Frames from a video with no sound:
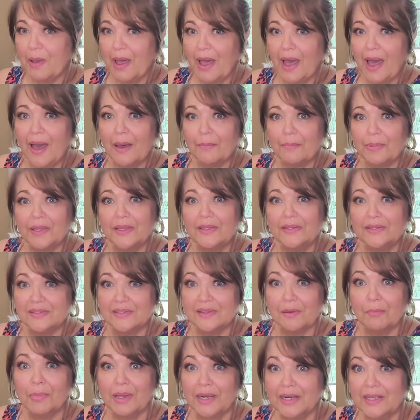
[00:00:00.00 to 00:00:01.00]
pipe in
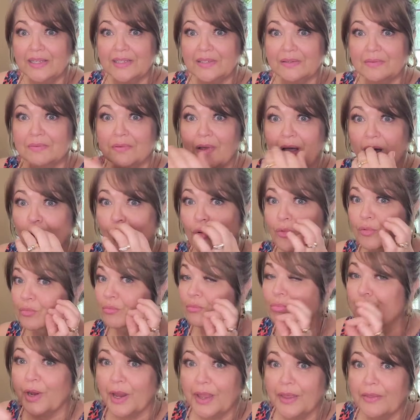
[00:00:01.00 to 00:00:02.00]
somebody's own
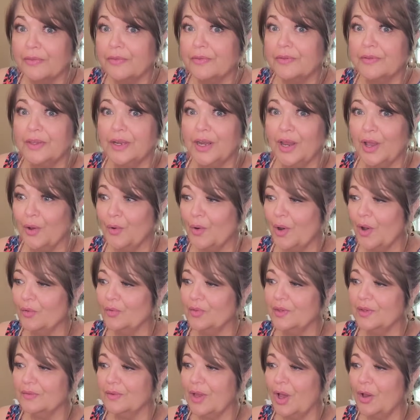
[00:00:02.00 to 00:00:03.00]
breath, you know,
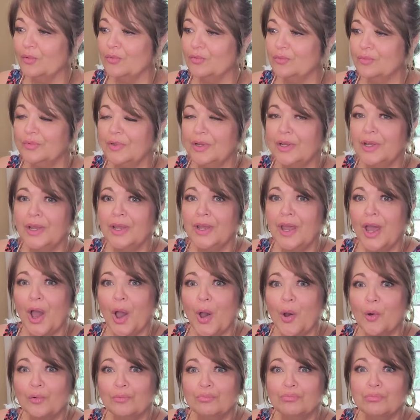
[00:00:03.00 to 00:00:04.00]

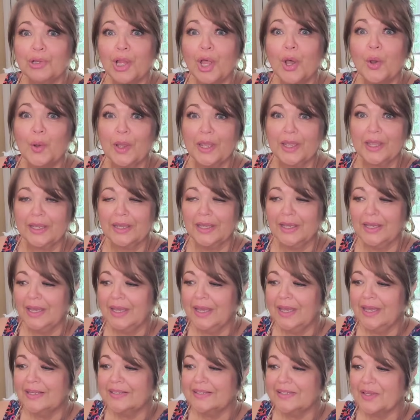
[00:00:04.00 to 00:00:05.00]
own blowing.
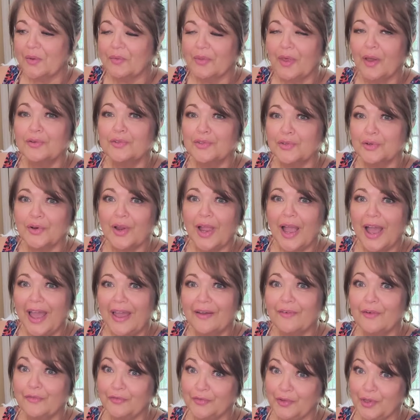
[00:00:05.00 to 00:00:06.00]
So those are, I
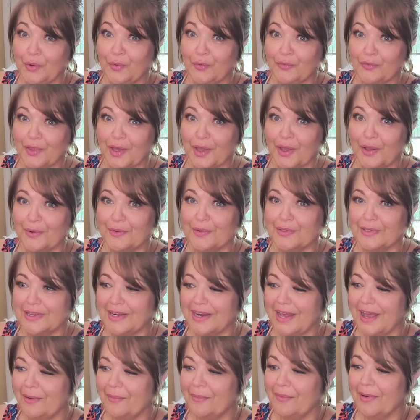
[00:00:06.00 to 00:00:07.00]
have a few of those, and
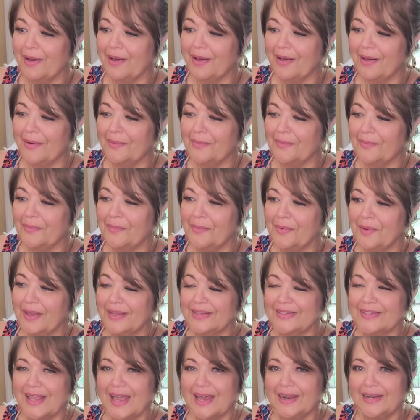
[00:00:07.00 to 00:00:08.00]
I'm
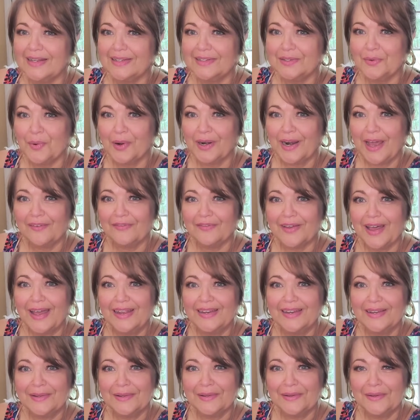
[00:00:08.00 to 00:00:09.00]
excited when I
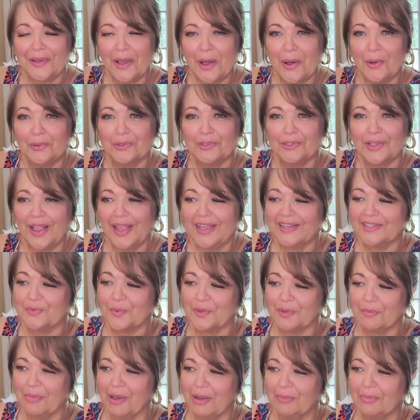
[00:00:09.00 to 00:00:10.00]
find old glass
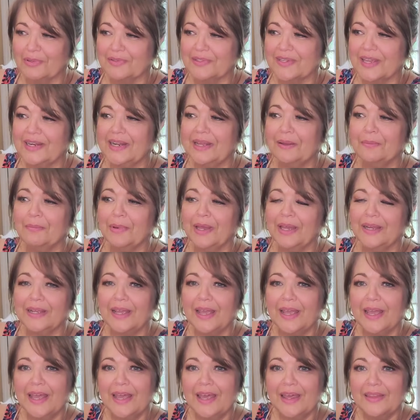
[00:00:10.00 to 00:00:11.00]
with bubbles in it. But
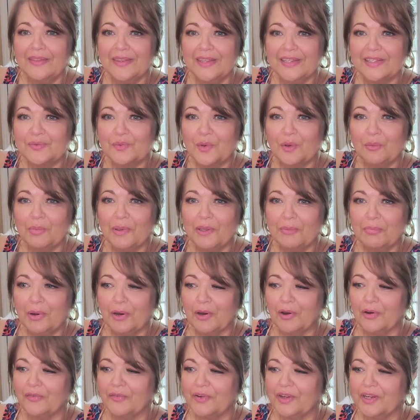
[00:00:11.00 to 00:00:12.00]
this will be
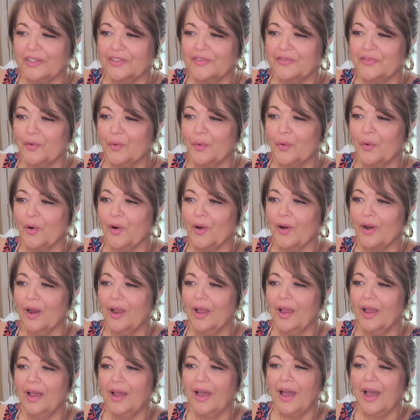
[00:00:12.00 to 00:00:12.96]
perfect for,